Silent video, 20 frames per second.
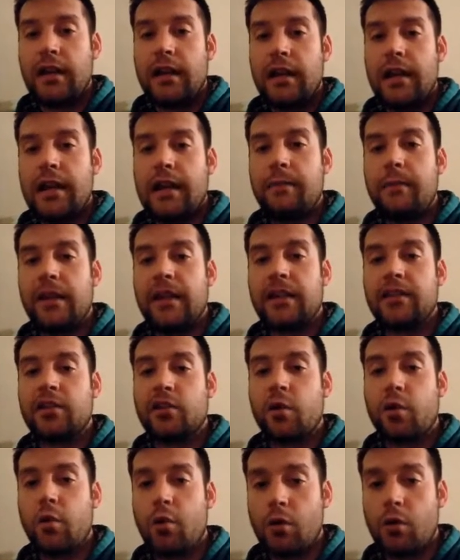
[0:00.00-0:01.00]
and it means
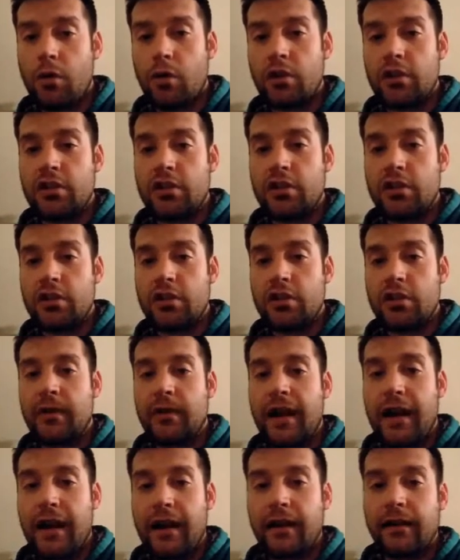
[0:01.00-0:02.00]
horns from
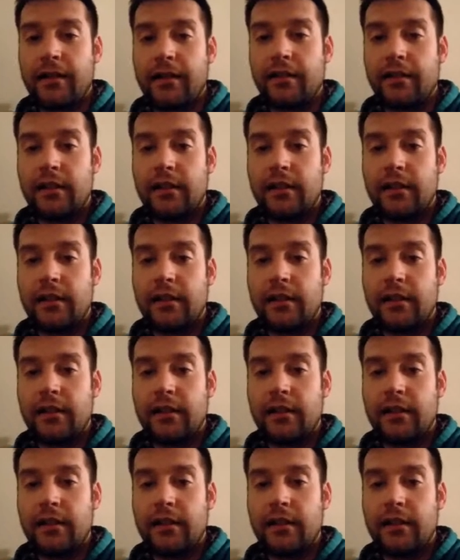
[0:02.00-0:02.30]
God.